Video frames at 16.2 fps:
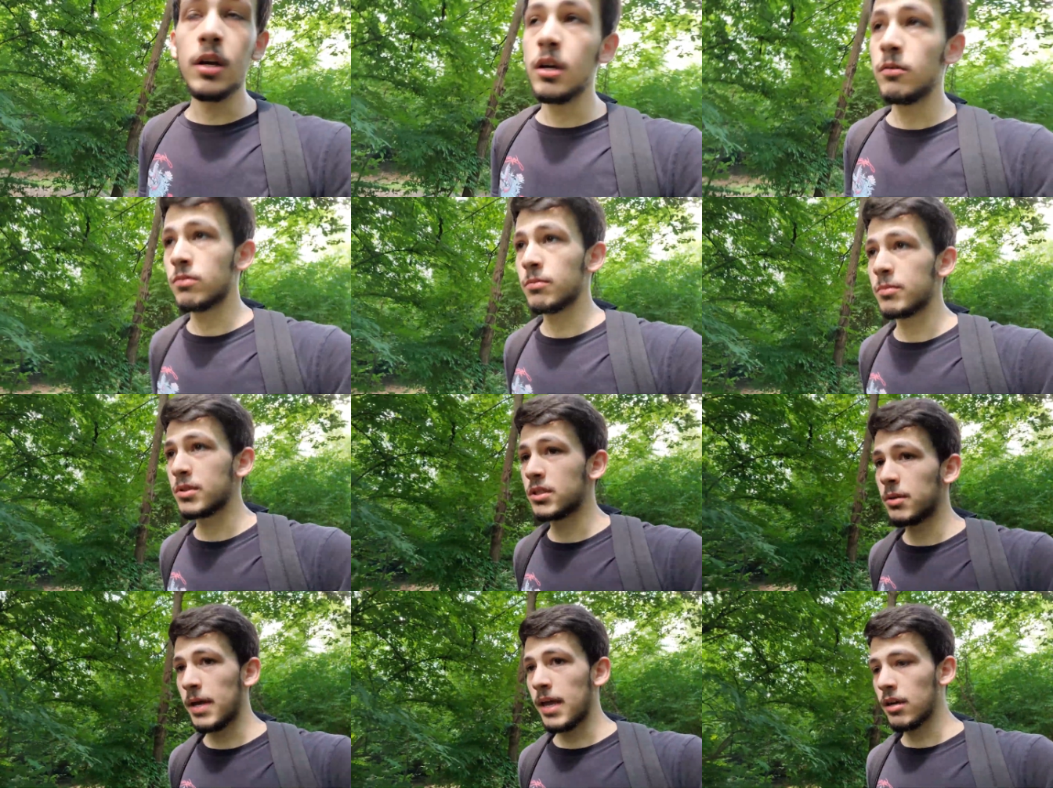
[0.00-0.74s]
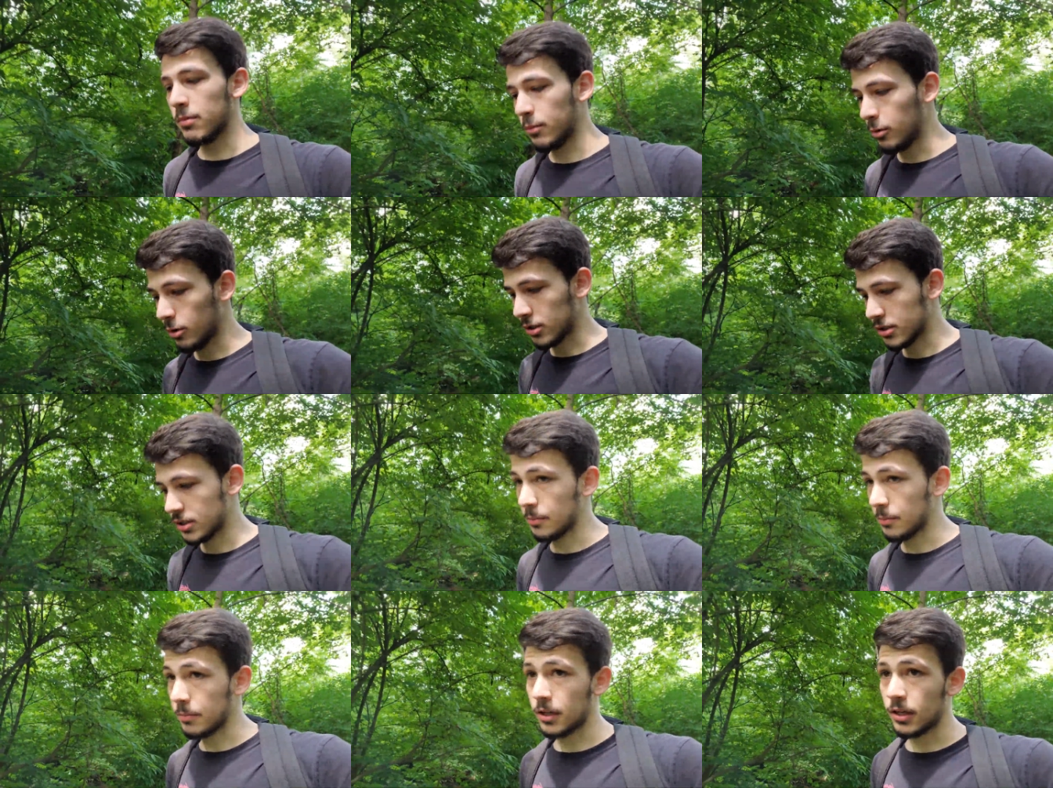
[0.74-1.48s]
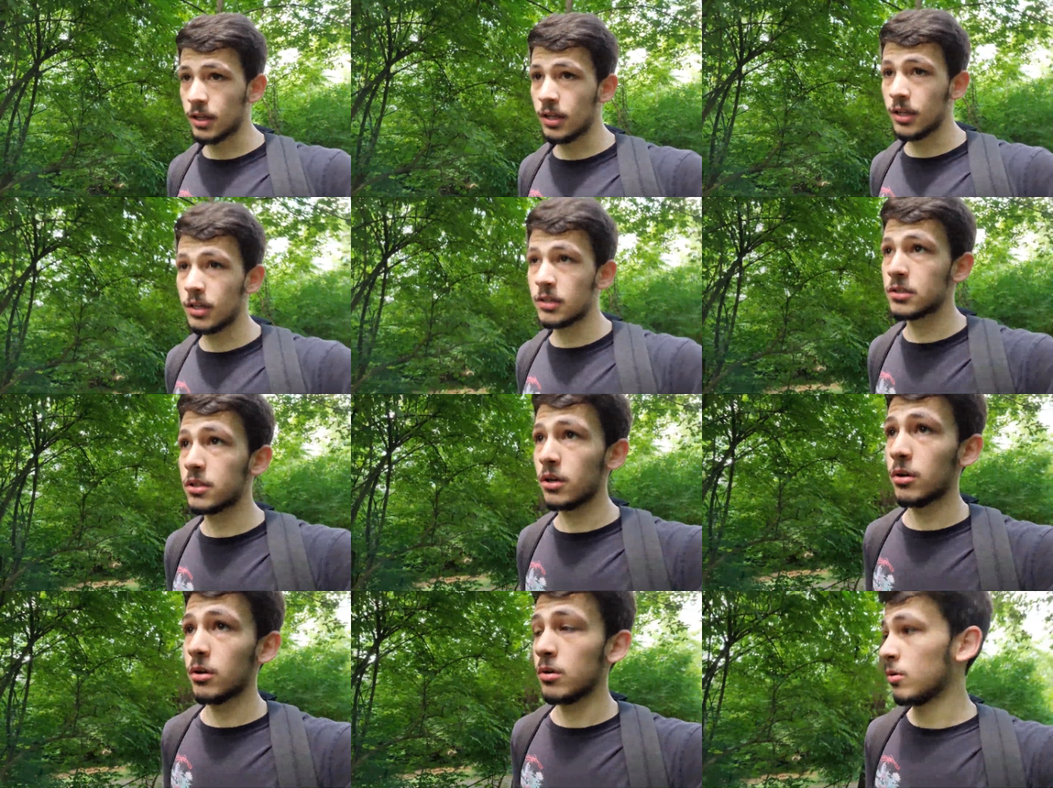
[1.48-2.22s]
from some animal or something.
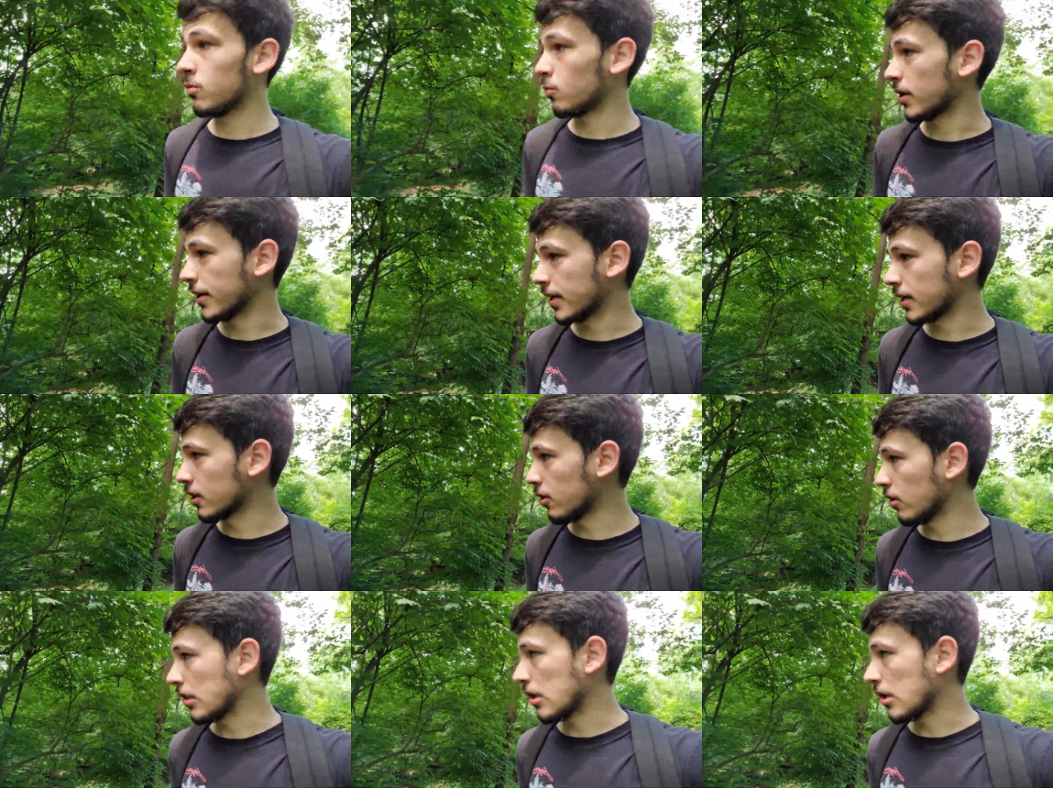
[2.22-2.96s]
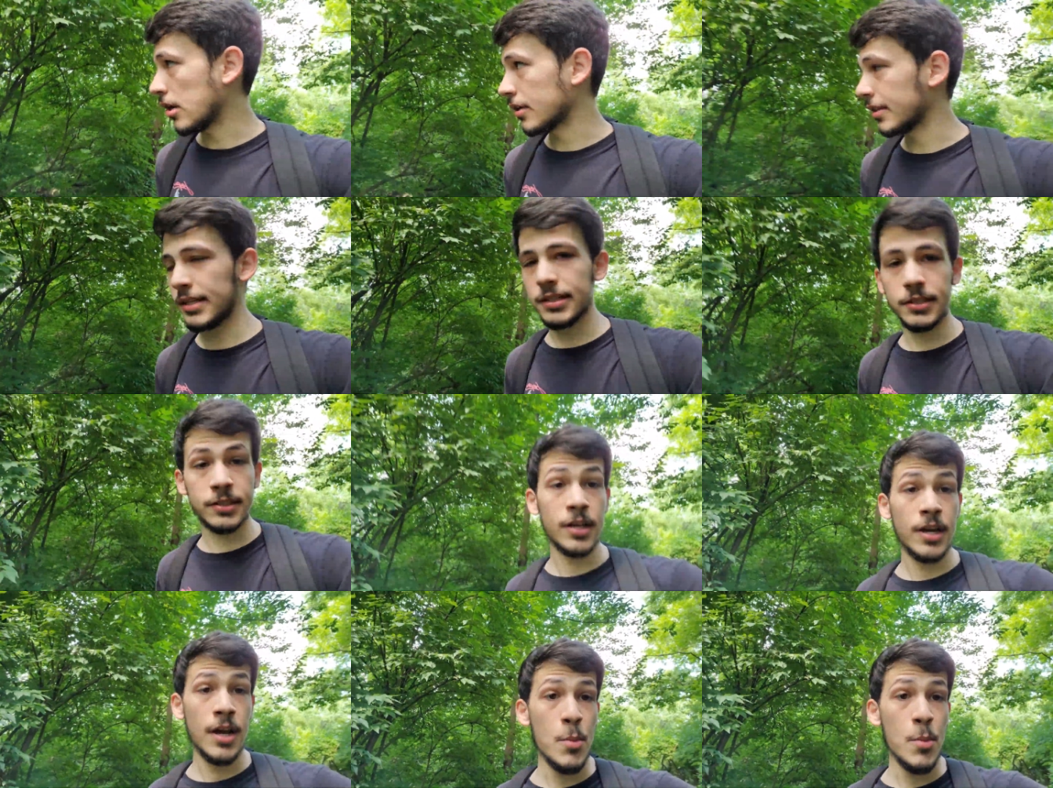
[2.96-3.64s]
So we're gonna go along this,